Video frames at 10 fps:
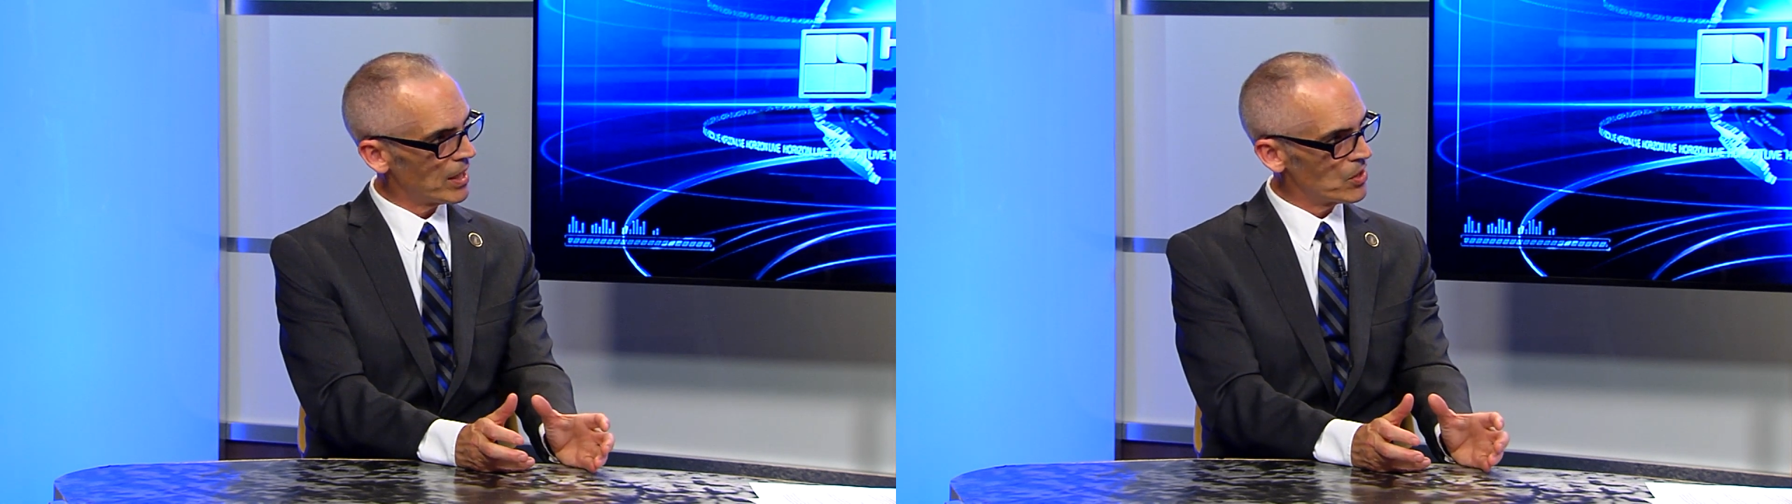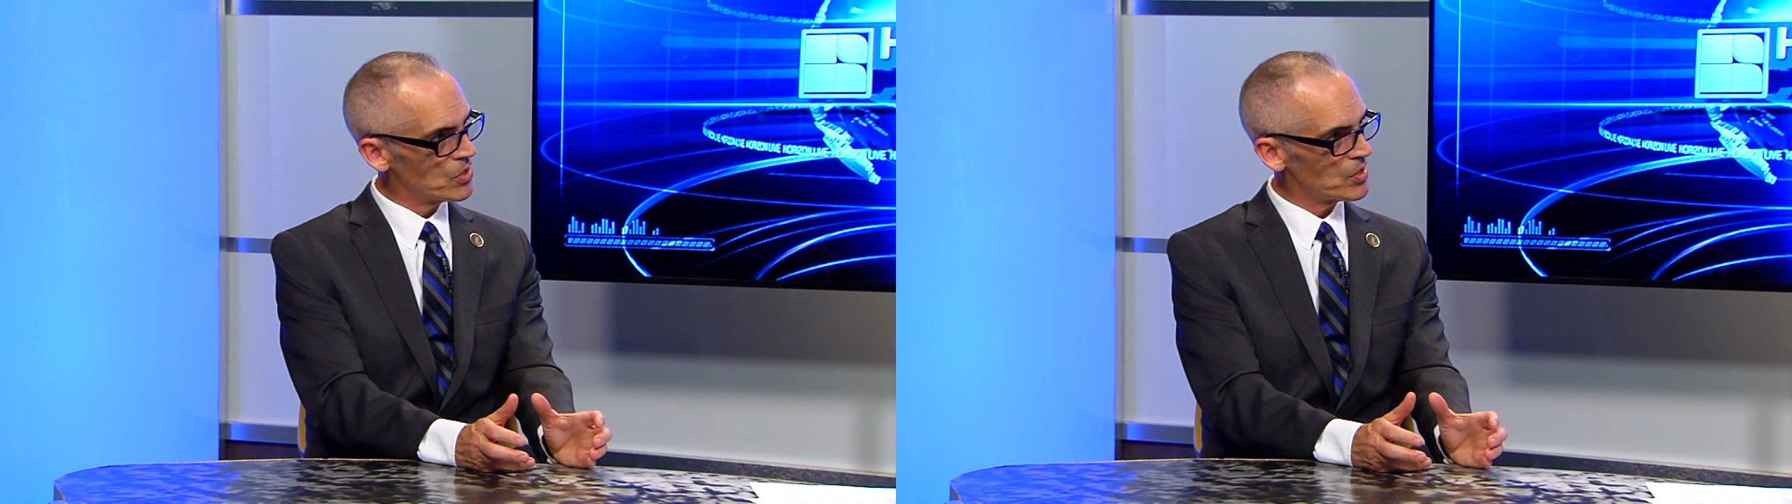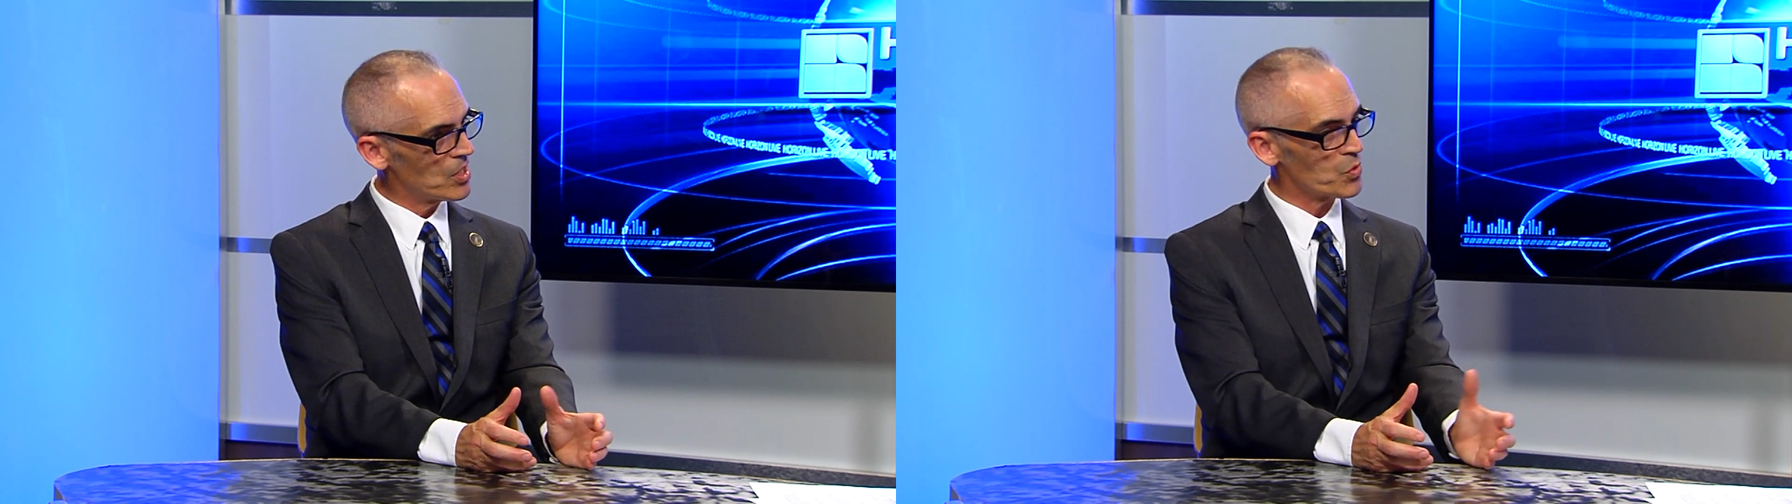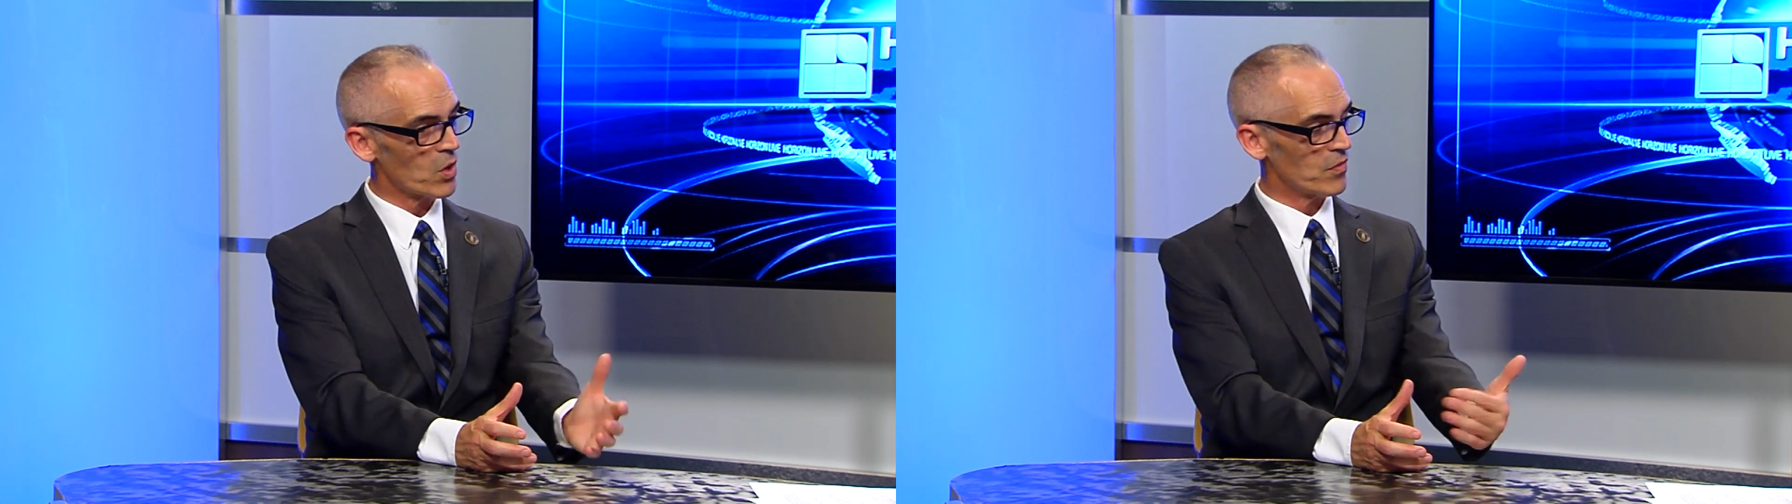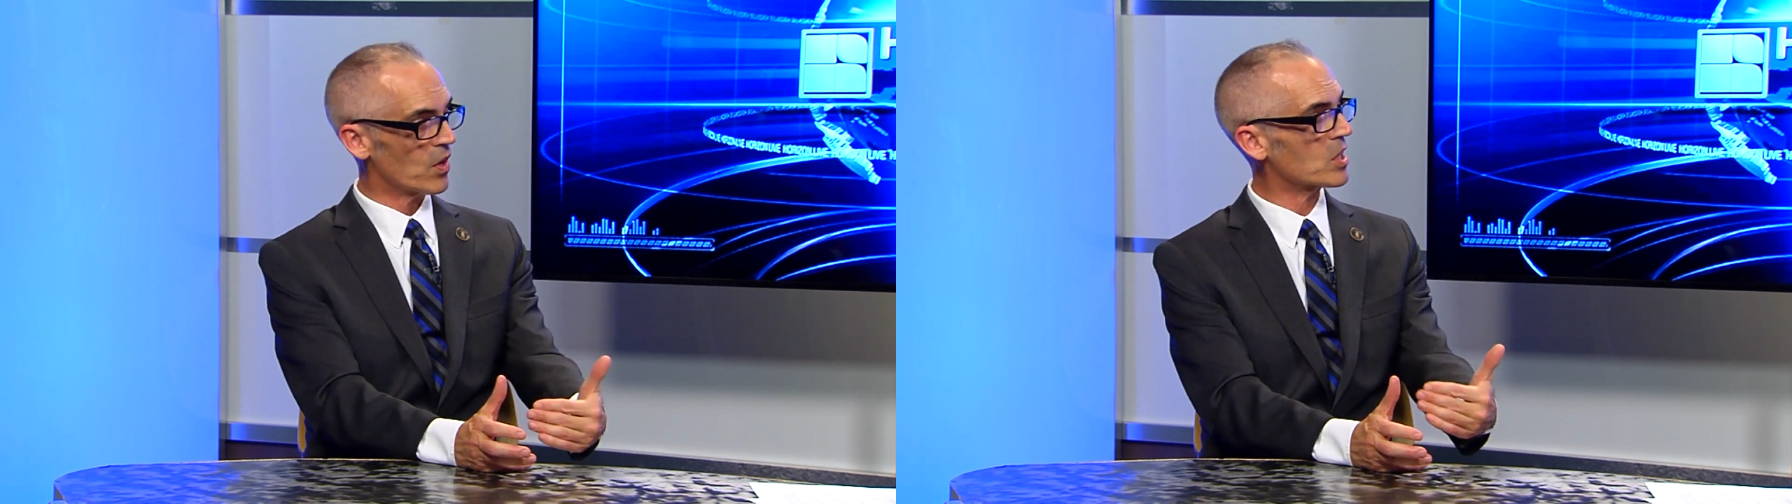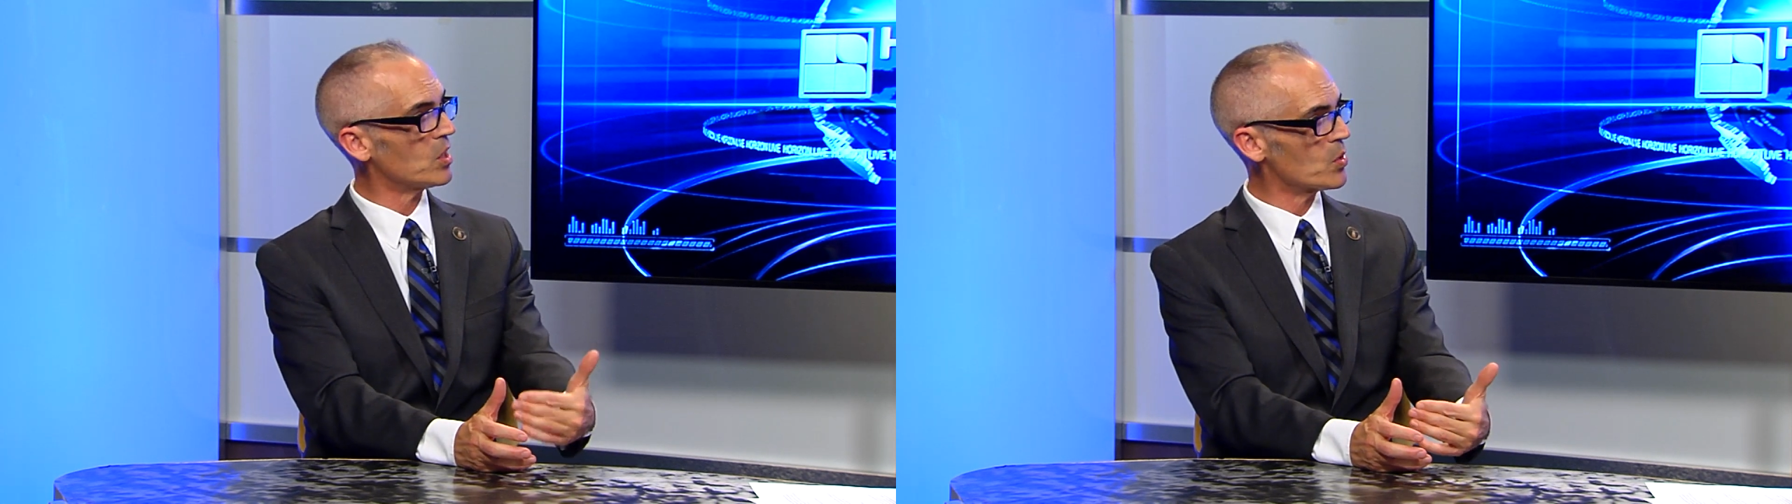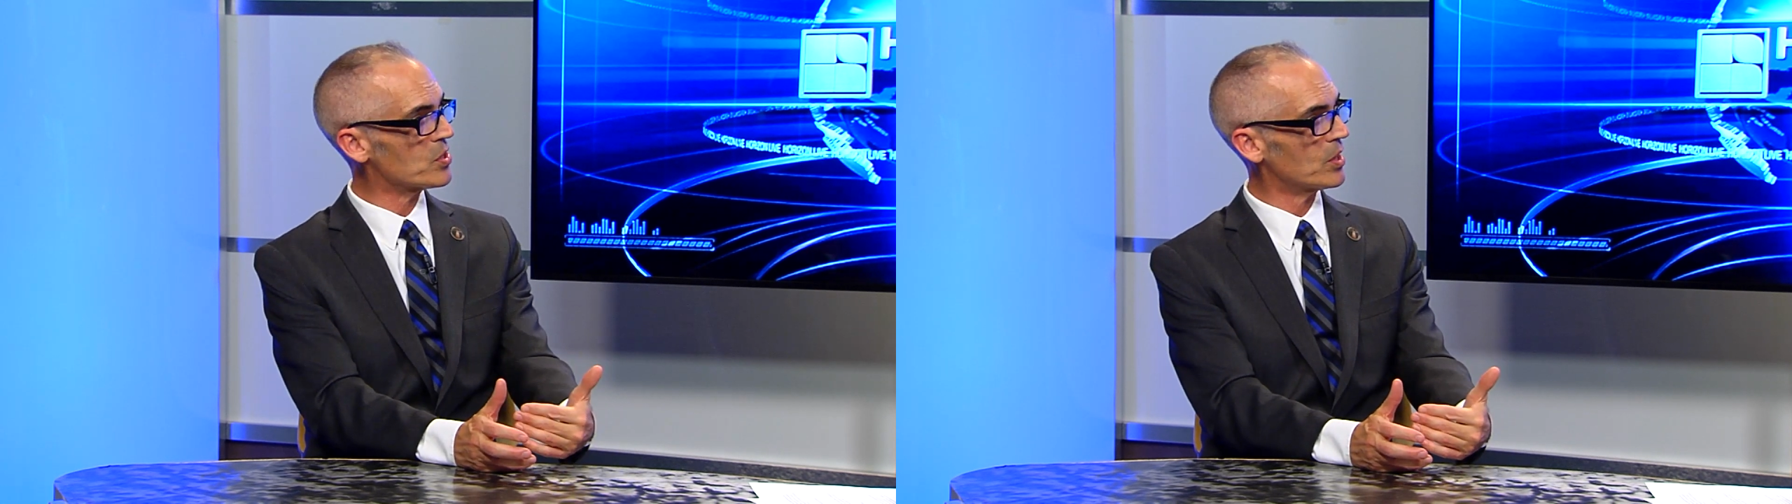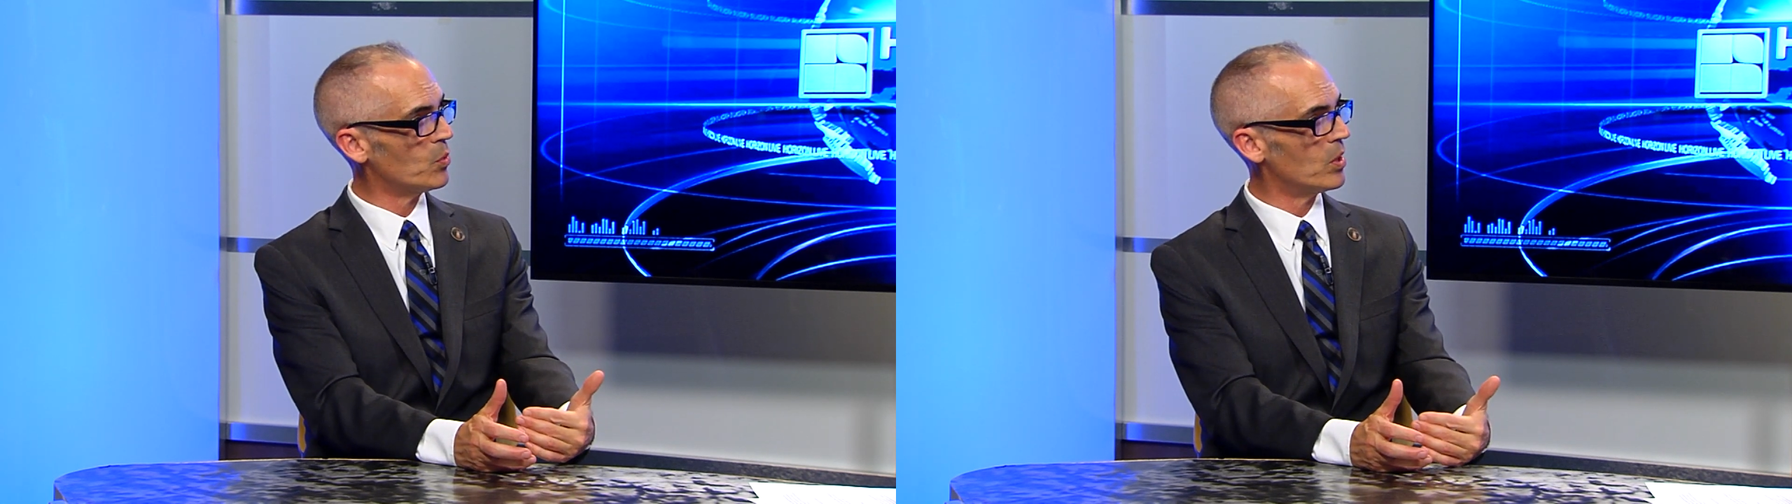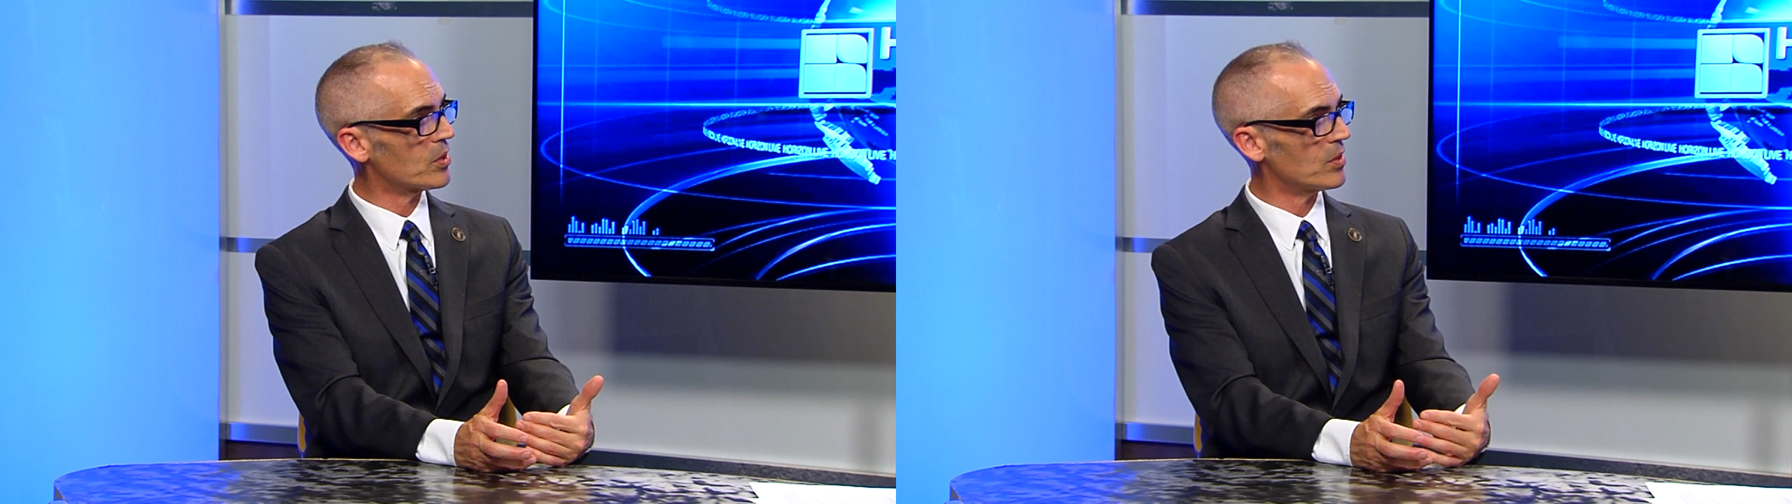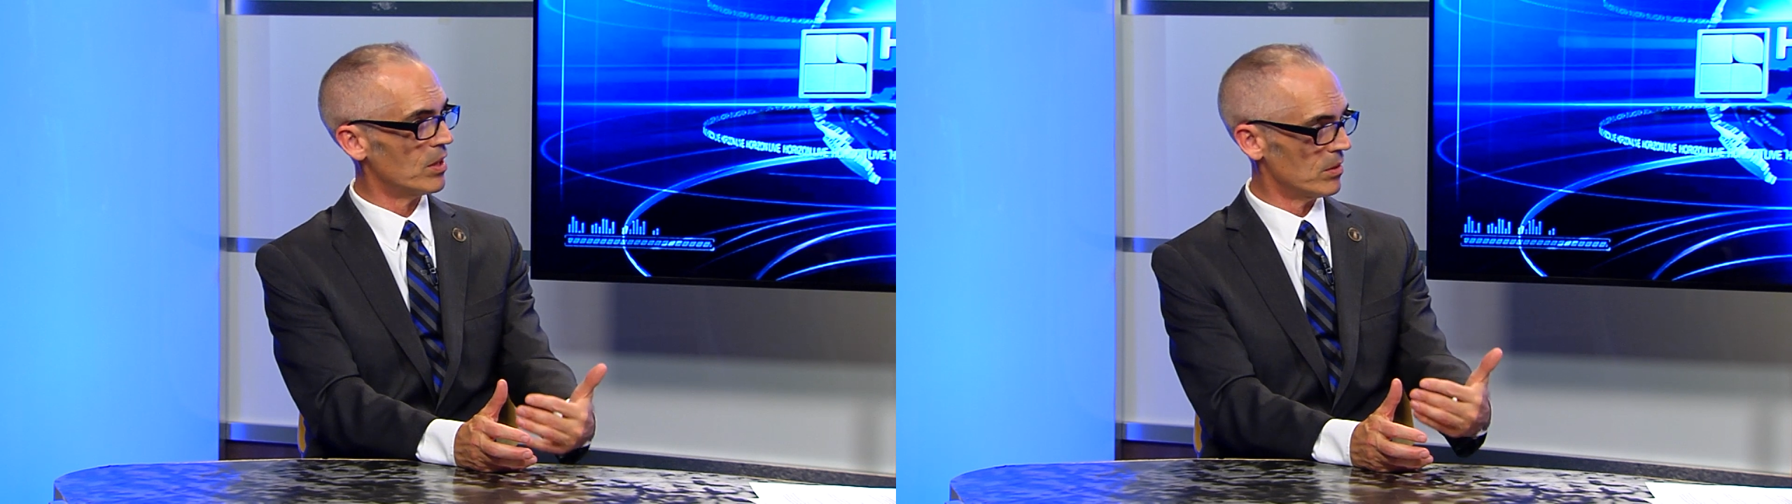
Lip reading: agencies work very closely with